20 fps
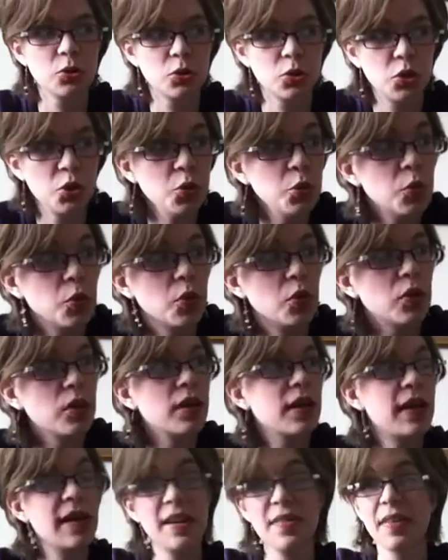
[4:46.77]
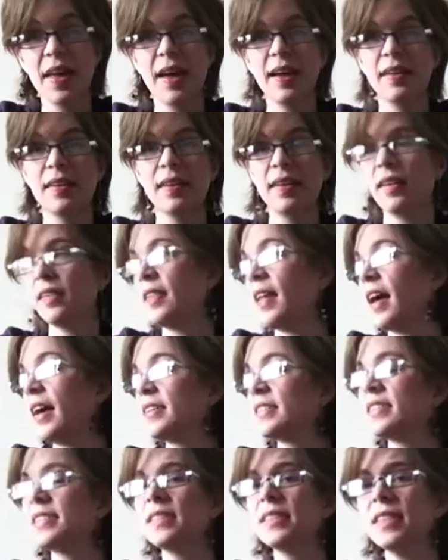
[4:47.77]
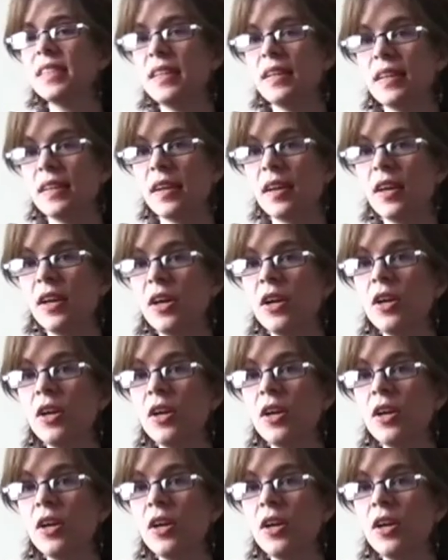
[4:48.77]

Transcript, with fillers: tool in that in that scene.